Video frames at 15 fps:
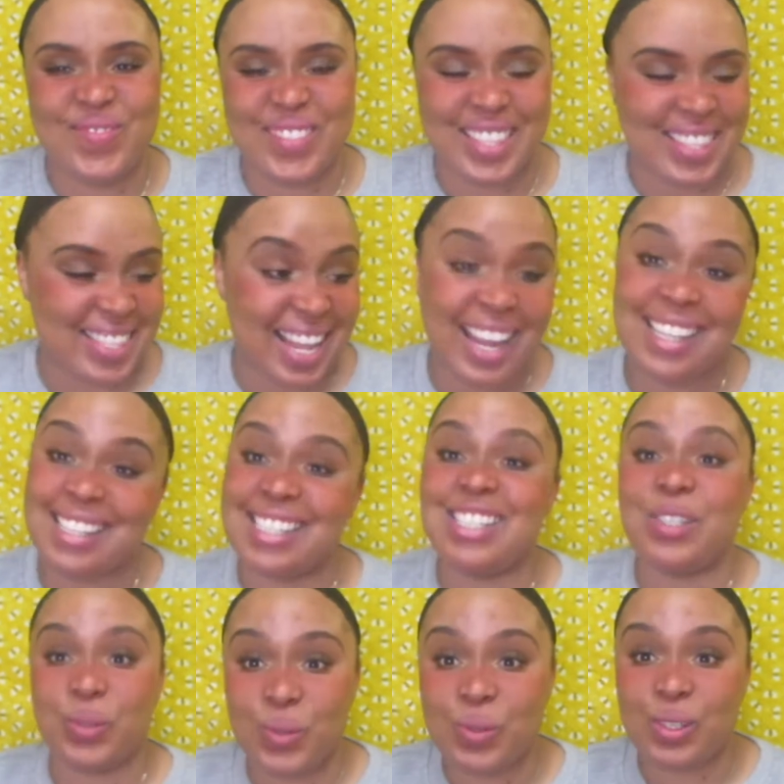nice and
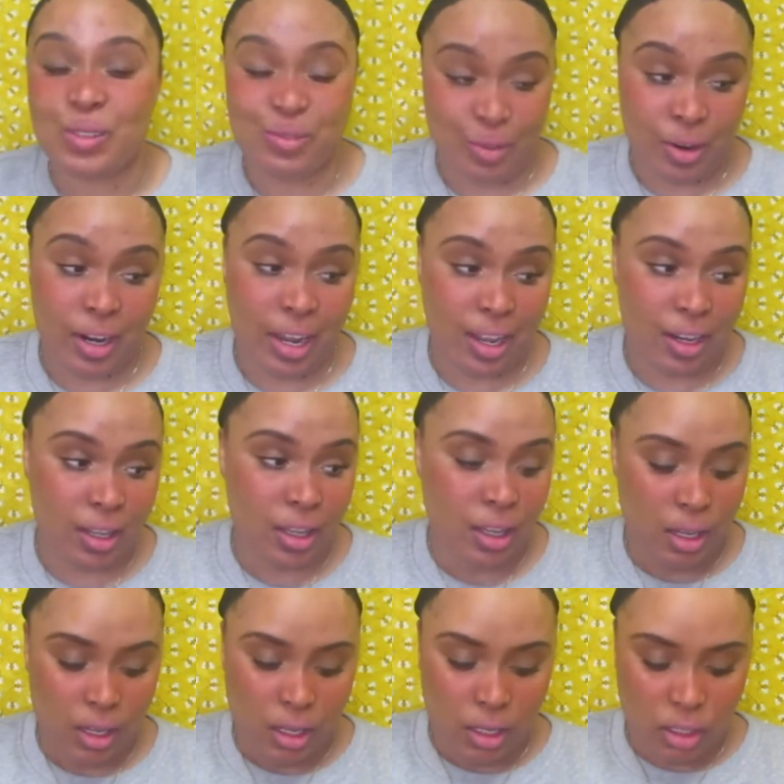juicy forehead.
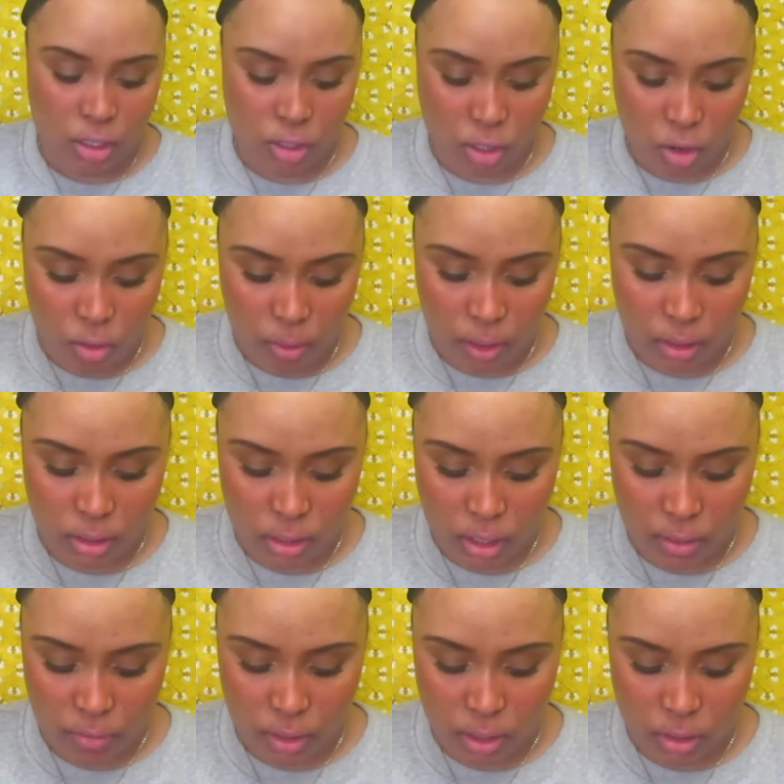So we're gonna see
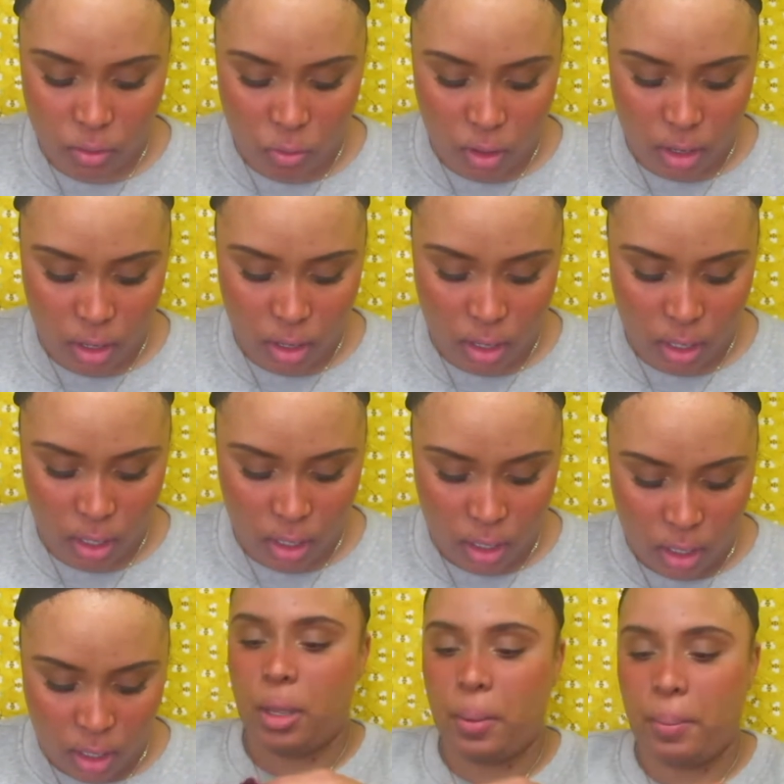if this will work.
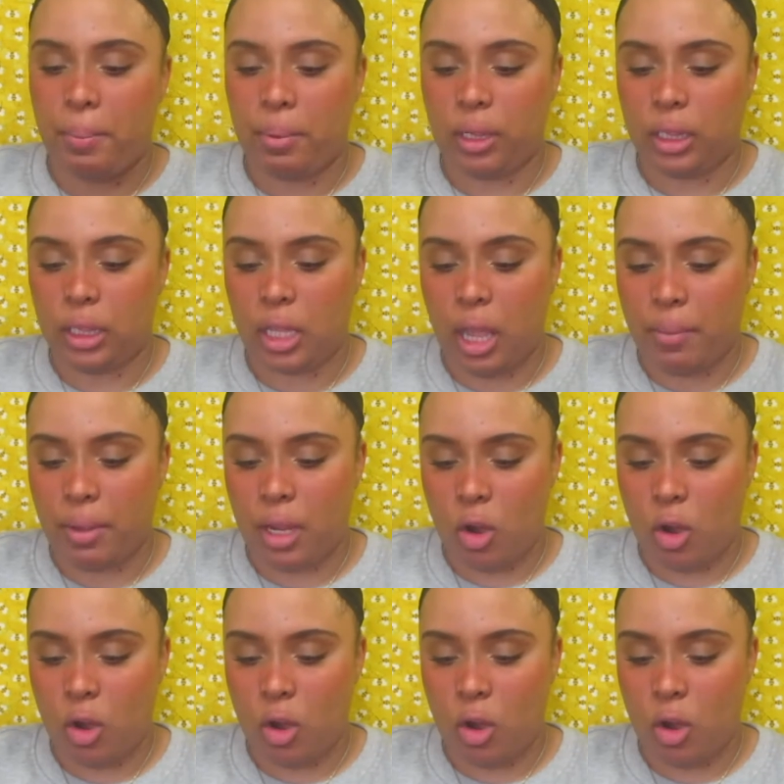Plop it